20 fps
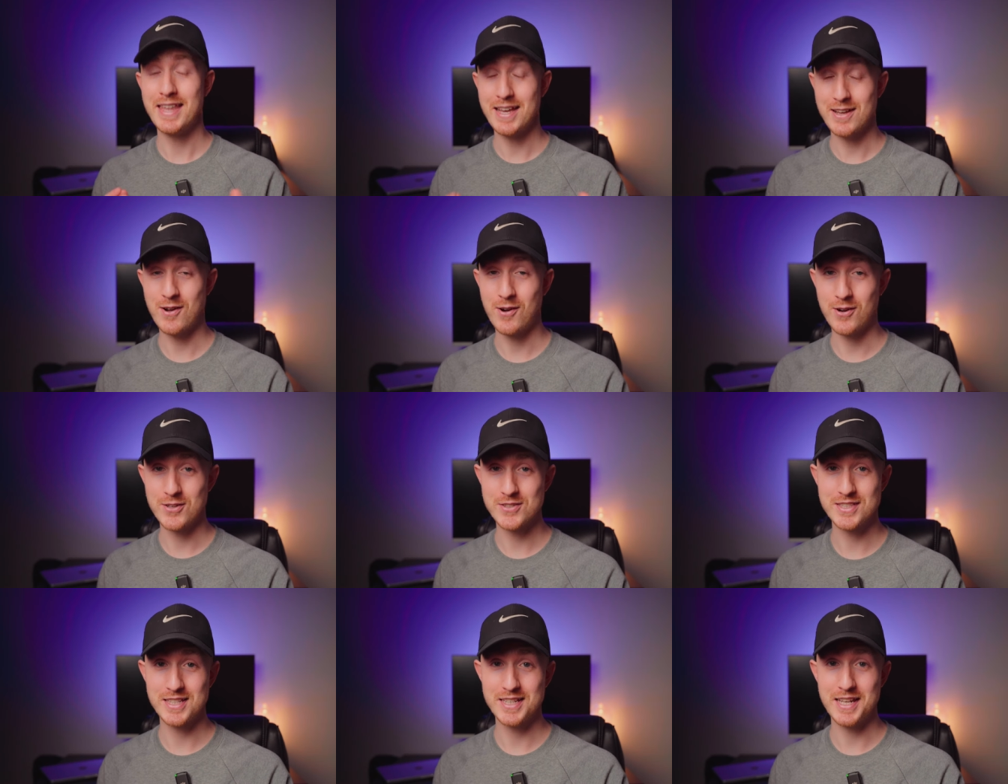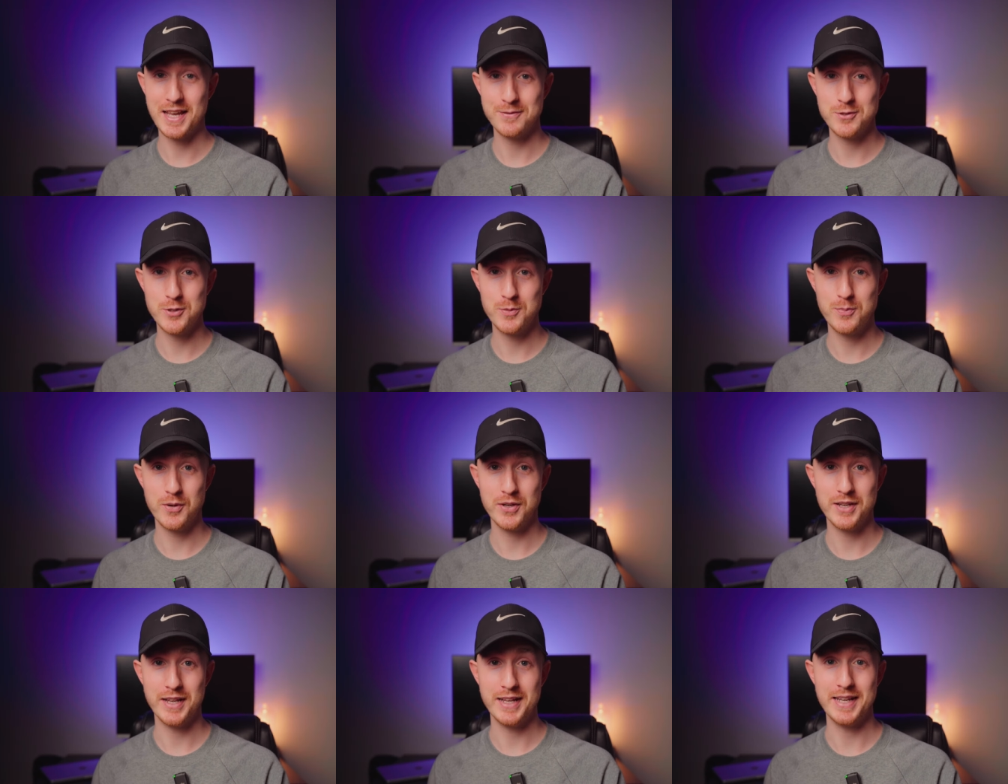that constant
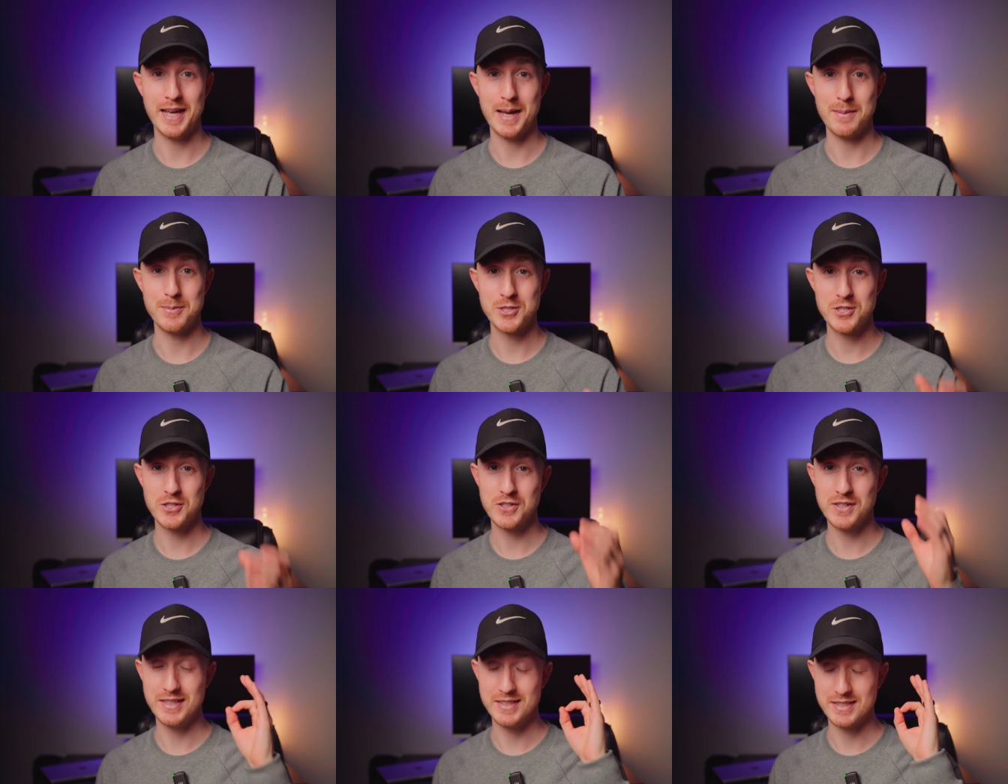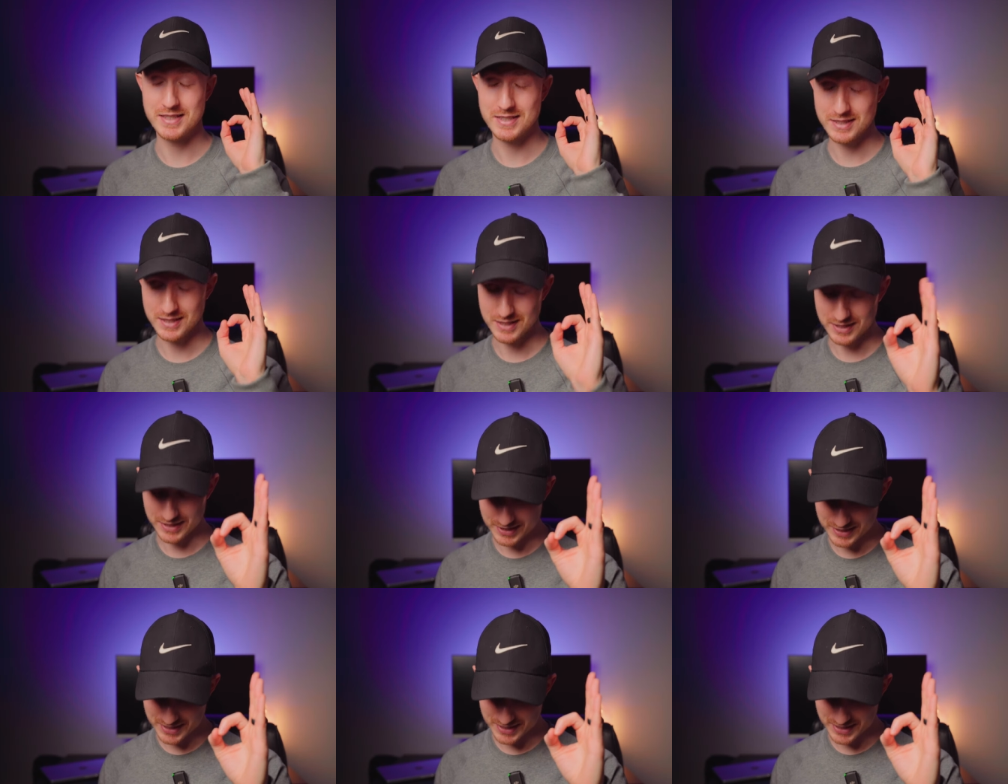f2.8 aperture is